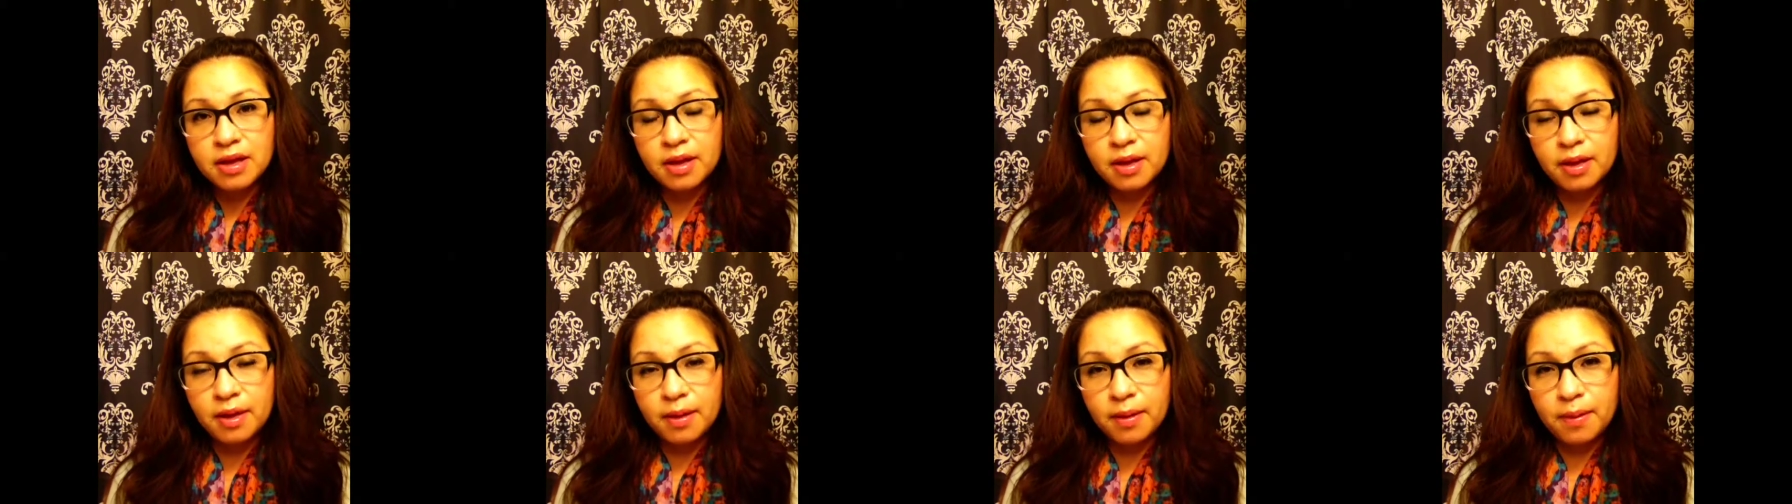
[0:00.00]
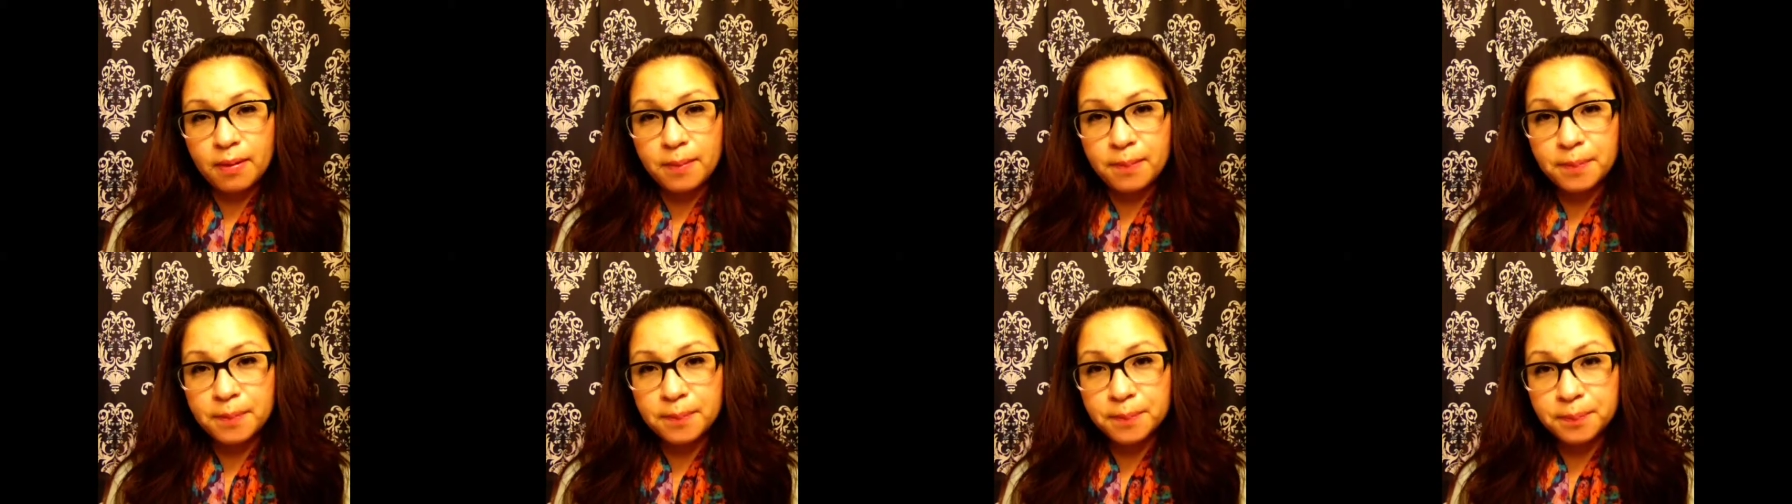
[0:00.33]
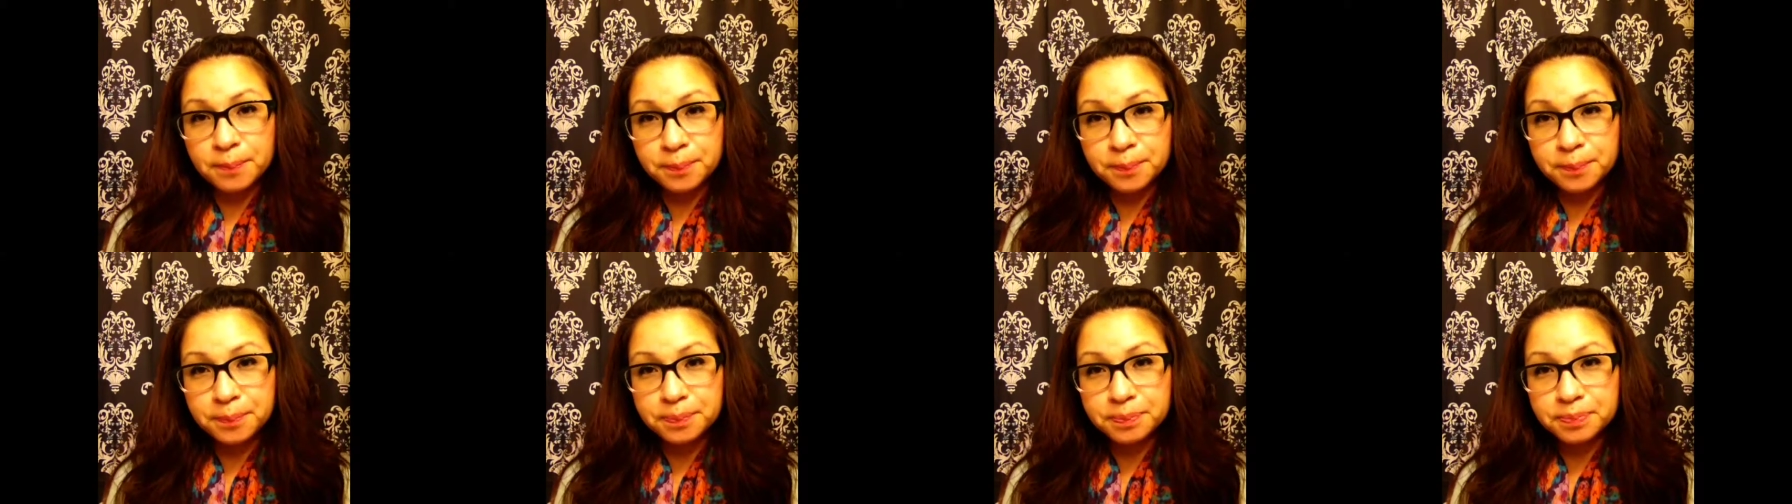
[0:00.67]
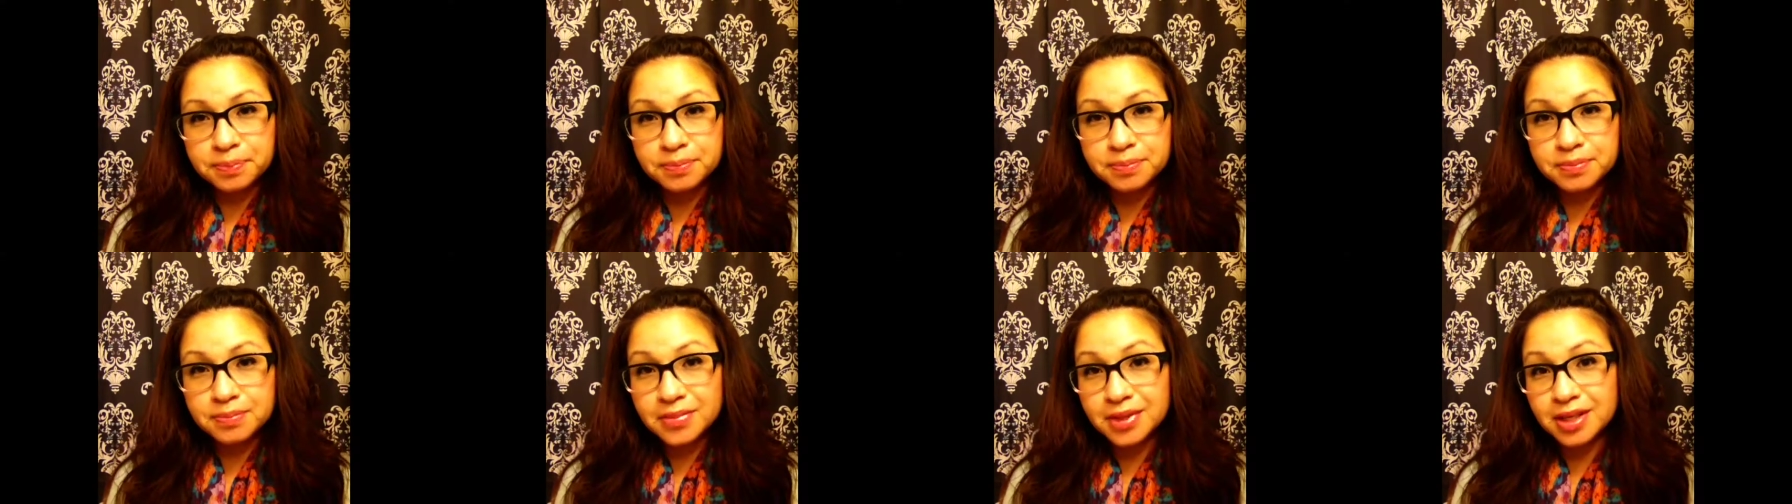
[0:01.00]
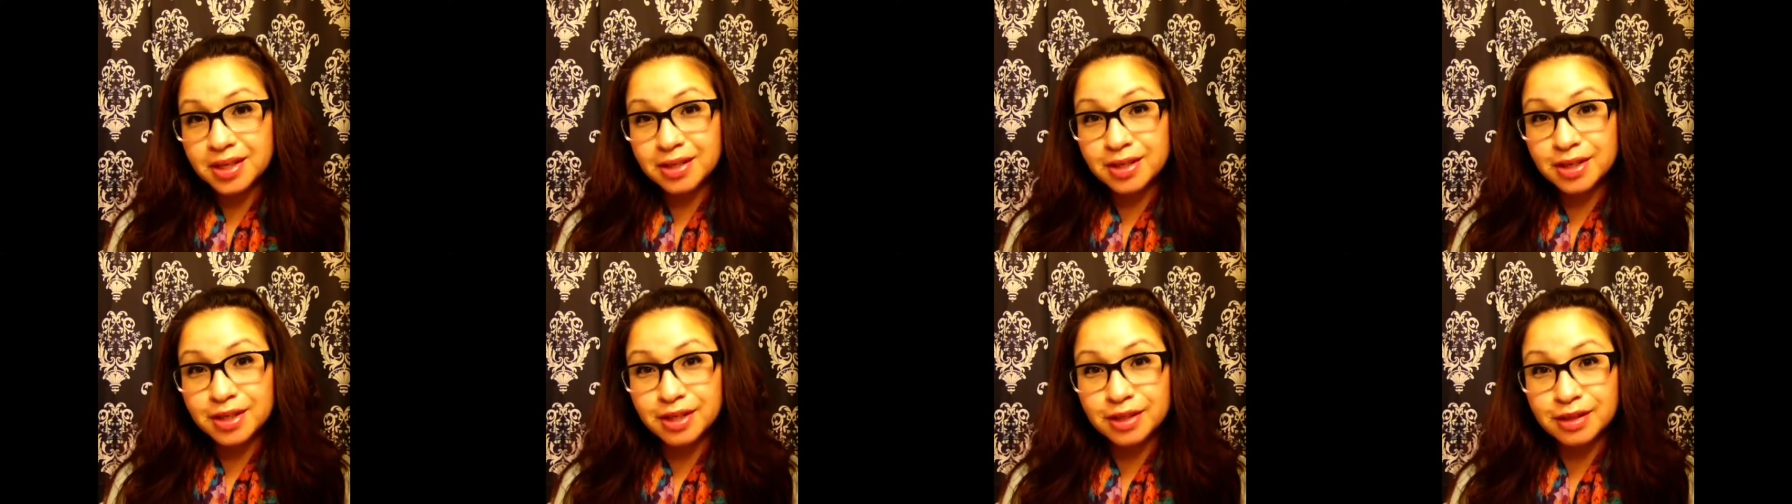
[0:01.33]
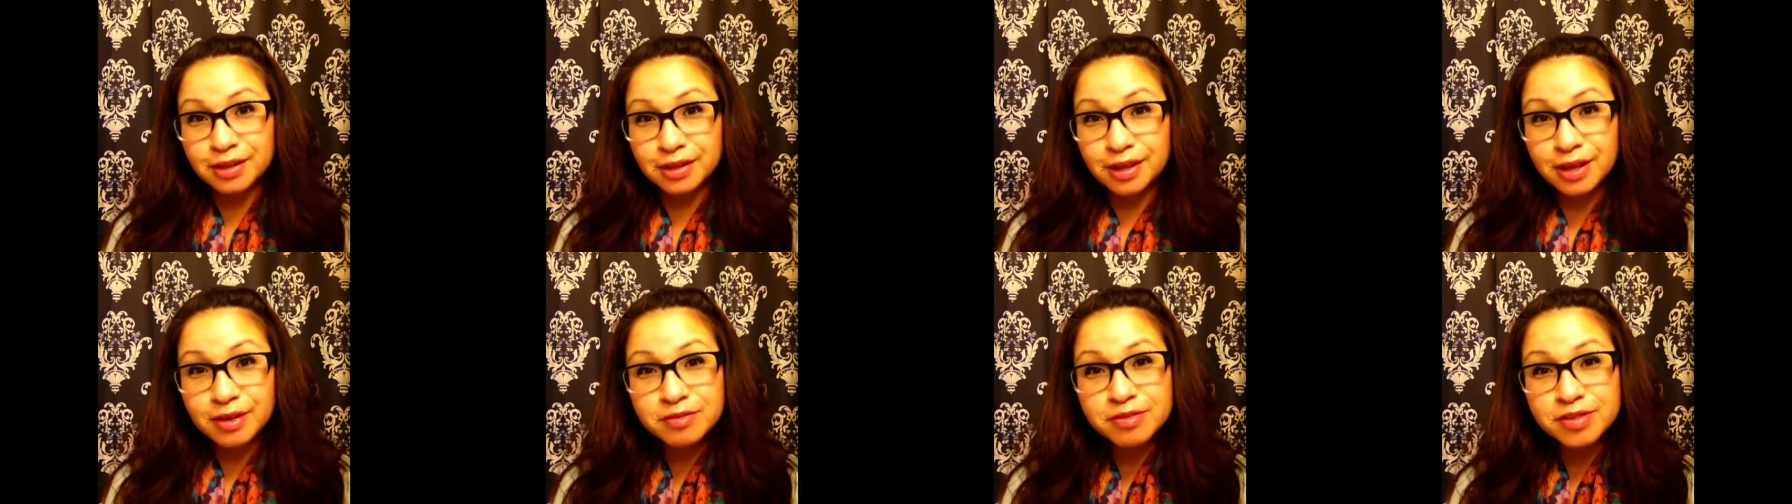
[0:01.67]
Um, and He
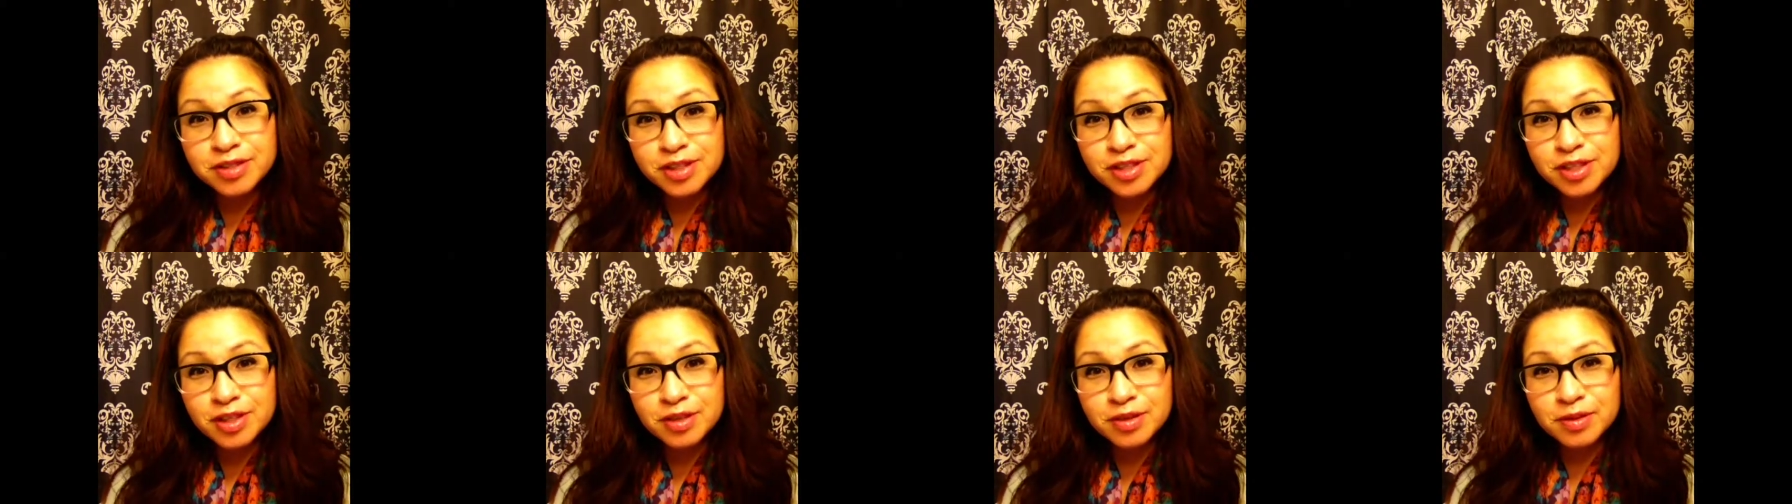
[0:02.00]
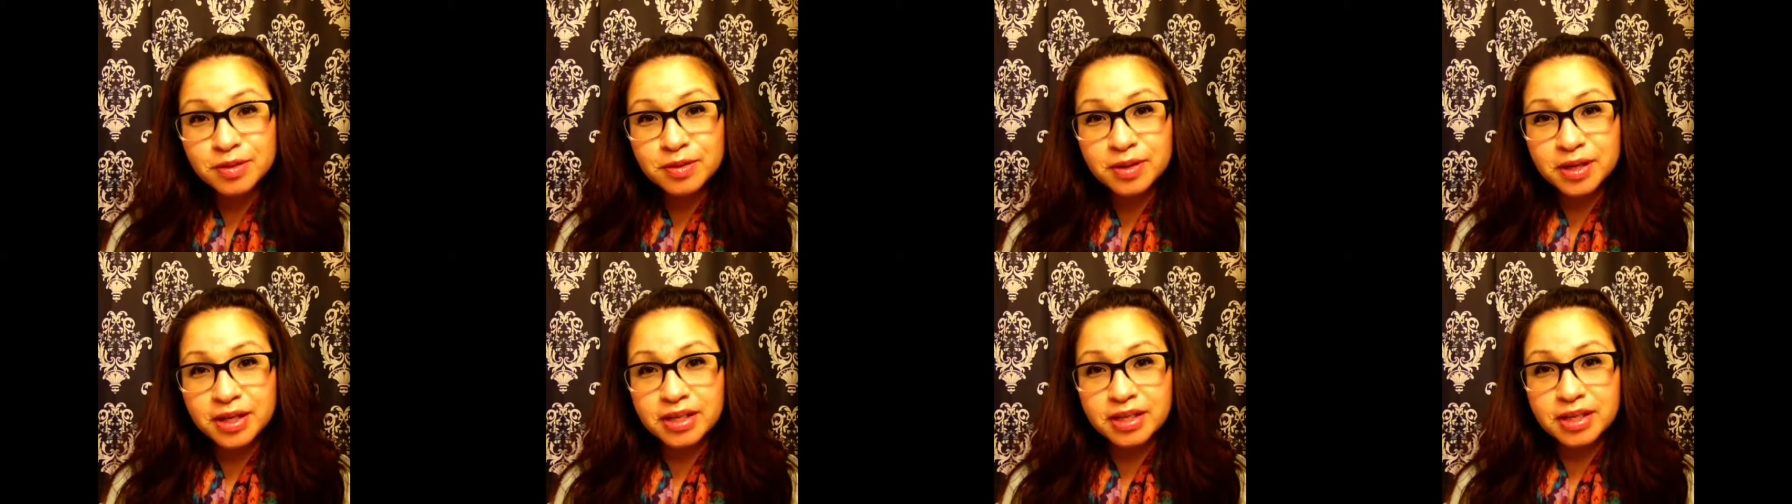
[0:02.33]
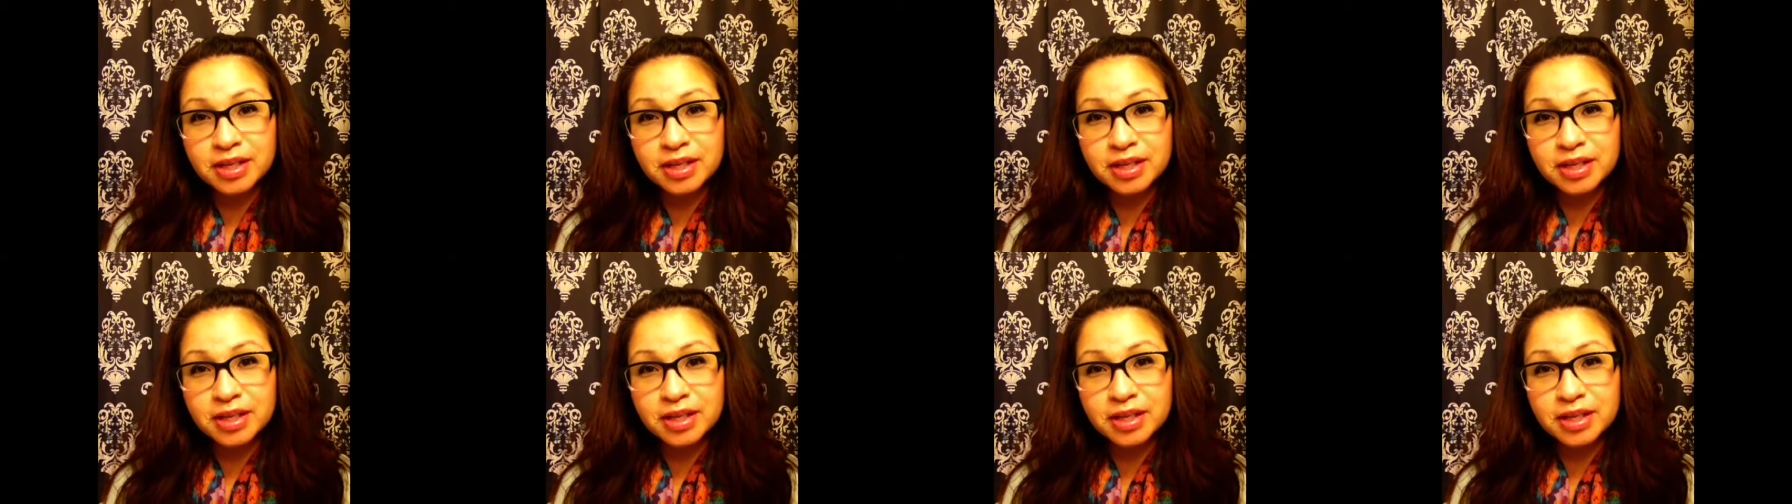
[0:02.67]
loves you and